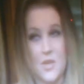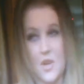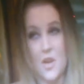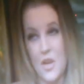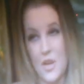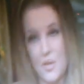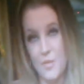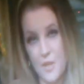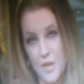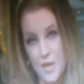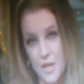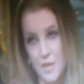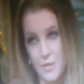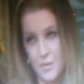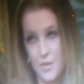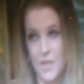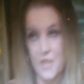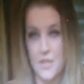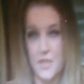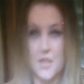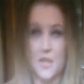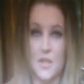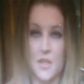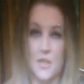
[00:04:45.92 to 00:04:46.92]
I've been talking about getting
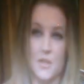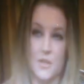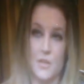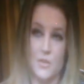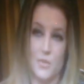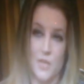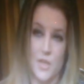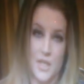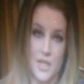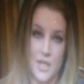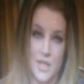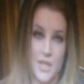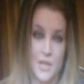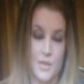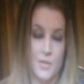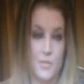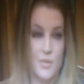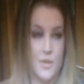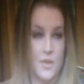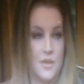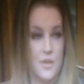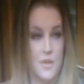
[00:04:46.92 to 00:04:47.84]
back together and breaking up.